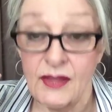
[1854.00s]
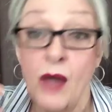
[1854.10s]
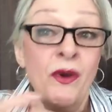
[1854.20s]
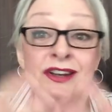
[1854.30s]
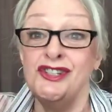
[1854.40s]

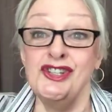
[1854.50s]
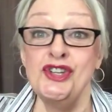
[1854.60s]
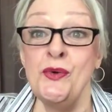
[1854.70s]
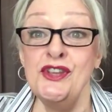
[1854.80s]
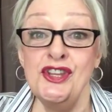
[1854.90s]
it'll just
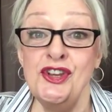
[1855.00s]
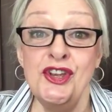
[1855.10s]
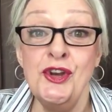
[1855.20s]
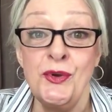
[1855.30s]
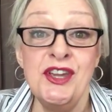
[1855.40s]
show that,
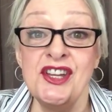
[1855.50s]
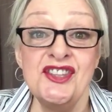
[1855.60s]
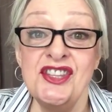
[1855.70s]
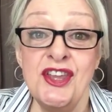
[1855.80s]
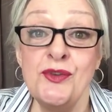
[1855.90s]
you know, you can
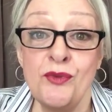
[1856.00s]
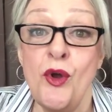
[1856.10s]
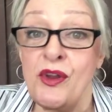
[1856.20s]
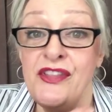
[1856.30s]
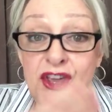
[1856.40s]
see the
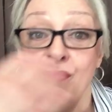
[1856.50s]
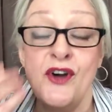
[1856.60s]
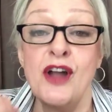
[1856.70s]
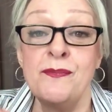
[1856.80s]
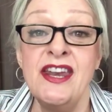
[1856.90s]
roll and that you've
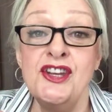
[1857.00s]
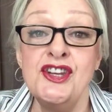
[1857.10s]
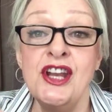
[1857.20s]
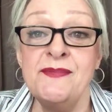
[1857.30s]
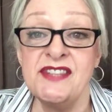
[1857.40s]
augmented
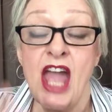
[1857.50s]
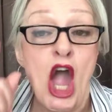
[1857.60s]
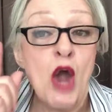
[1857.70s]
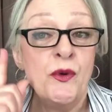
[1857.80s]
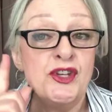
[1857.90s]
your lips.
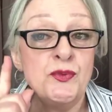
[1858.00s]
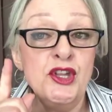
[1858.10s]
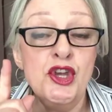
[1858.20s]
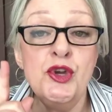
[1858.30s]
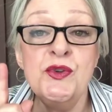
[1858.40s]
Whereas when
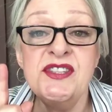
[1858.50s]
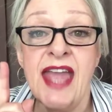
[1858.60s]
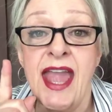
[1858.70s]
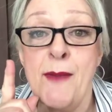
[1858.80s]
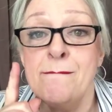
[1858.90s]
you use
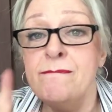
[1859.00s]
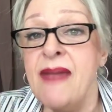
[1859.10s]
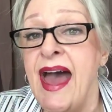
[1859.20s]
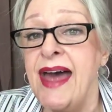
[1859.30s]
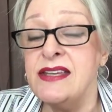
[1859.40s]
a
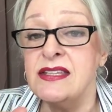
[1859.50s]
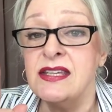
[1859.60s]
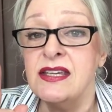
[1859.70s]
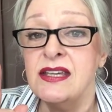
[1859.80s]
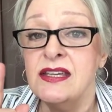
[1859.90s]
matte,
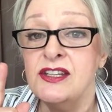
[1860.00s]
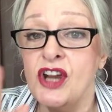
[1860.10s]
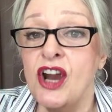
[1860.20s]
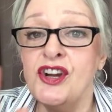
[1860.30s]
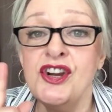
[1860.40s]

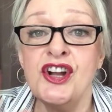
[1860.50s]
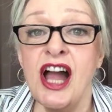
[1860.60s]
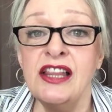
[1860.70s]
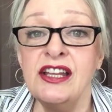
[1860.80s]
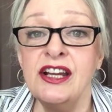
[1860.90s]
darker
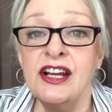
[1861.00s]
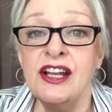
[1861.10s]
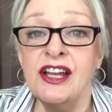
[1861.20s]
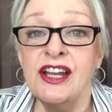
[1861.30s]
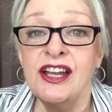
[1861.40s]
color,
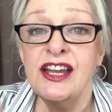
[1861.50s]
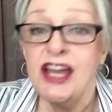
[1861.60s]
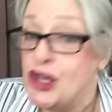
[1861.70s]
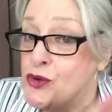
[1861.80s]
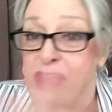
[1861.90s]

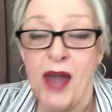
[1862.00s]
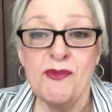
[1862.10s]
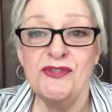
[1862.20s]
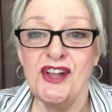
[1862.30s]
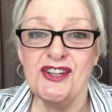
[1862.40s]
you
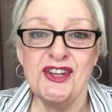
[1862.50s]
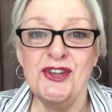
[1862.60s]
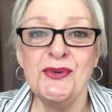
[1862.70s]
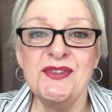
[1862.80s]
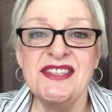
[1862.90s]
camouflage it. You
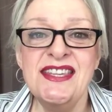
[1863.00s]
don't see